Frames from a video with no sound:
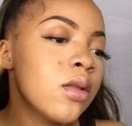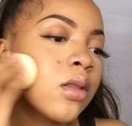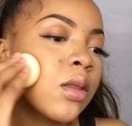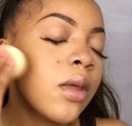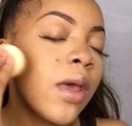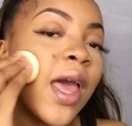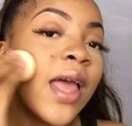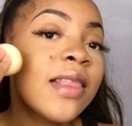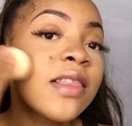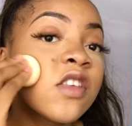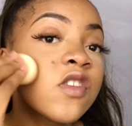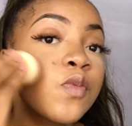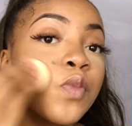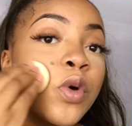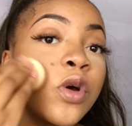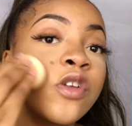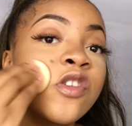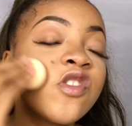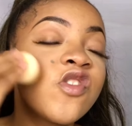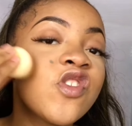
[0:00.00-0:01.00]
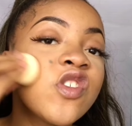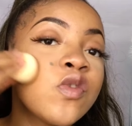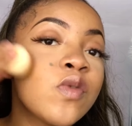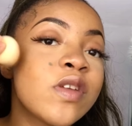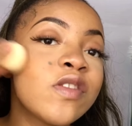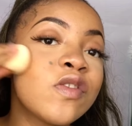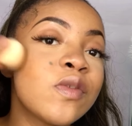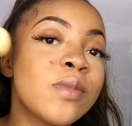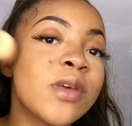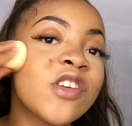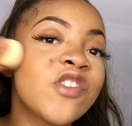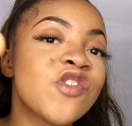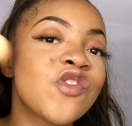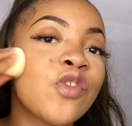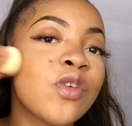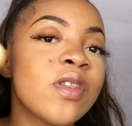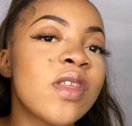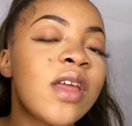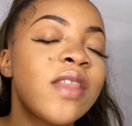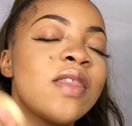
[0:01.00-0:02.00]
at this point, you just want to make
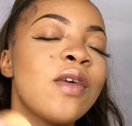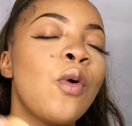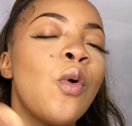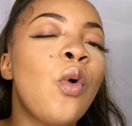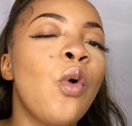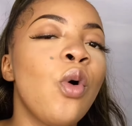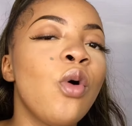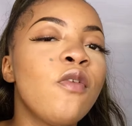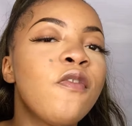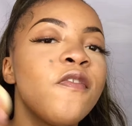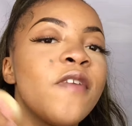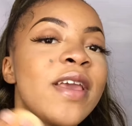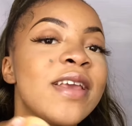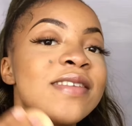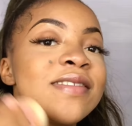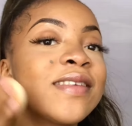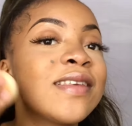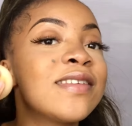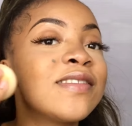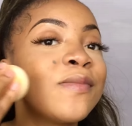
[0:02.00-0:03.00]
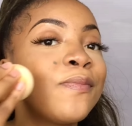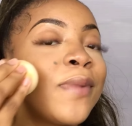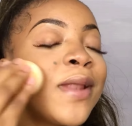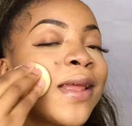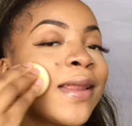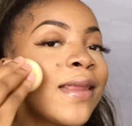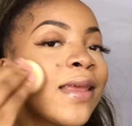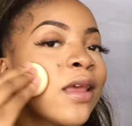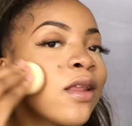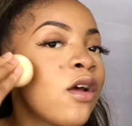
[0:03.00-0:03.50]
sure that the whole face is blended.